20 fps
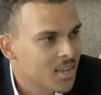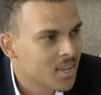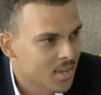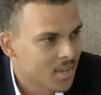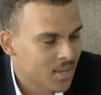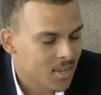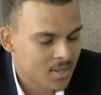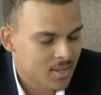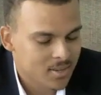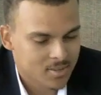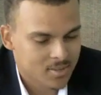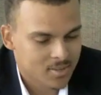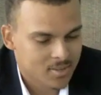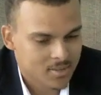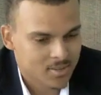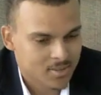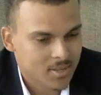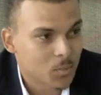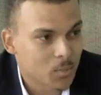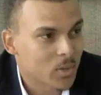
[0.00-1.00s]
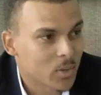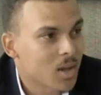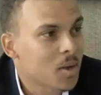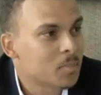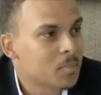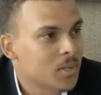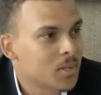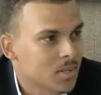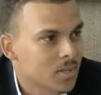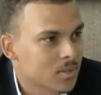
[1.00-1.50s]
and it would
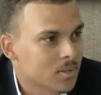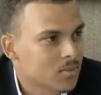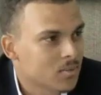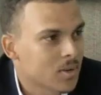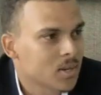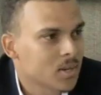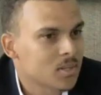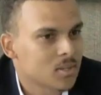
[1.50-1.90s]
update, right?